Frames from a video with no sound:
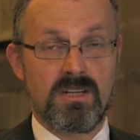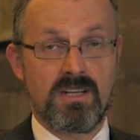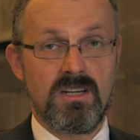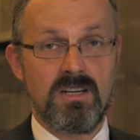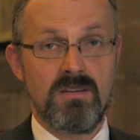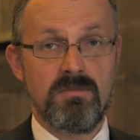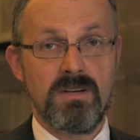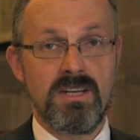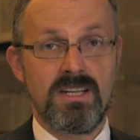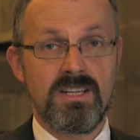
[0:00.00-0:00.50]

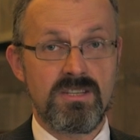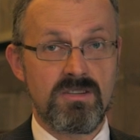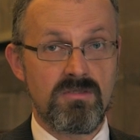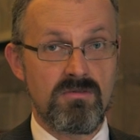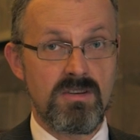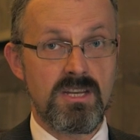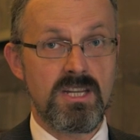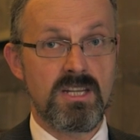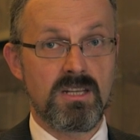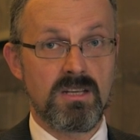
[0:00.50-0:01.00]
Carbon has
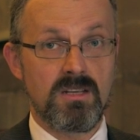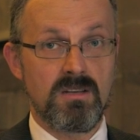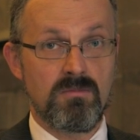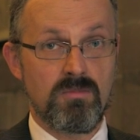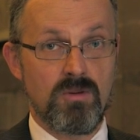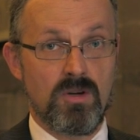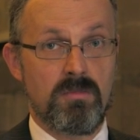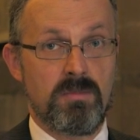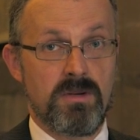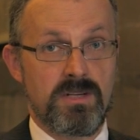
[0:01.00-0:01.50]
unique
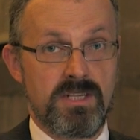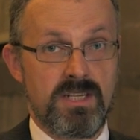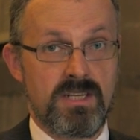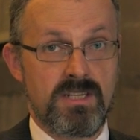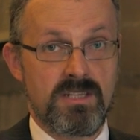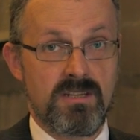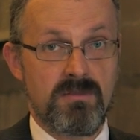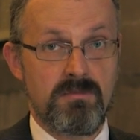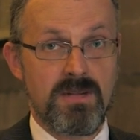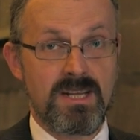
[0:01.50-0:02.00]

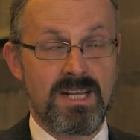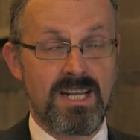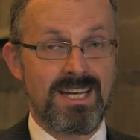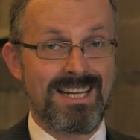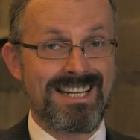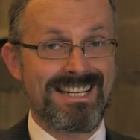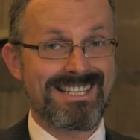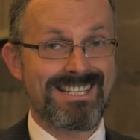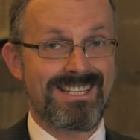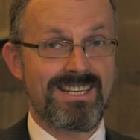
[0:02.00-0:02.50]
properties that make it
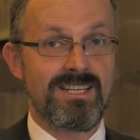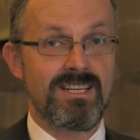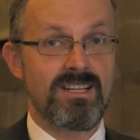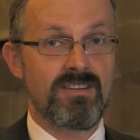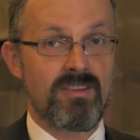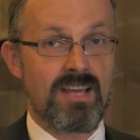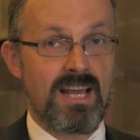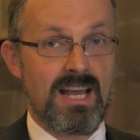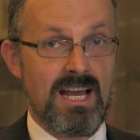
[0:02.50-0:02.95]
exceedingly